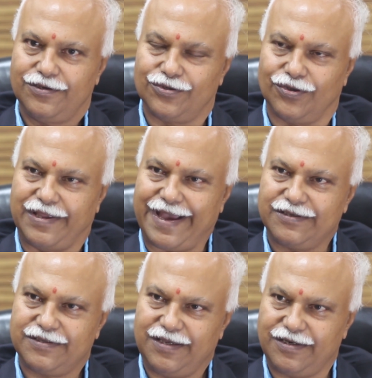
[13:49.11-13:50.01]
So
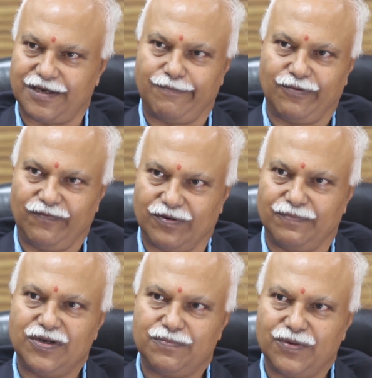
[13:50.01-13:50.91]
that's the type of
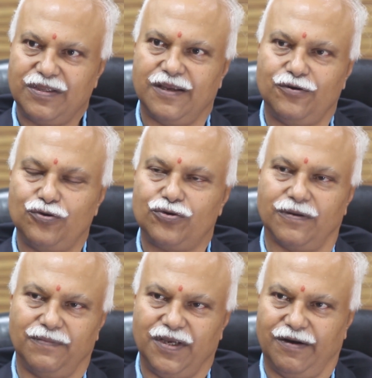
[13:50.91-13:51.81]
commitment that you
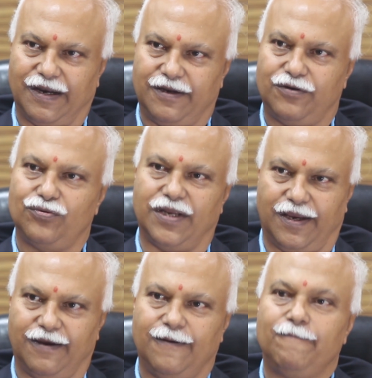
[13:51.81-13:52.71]
should be ready to take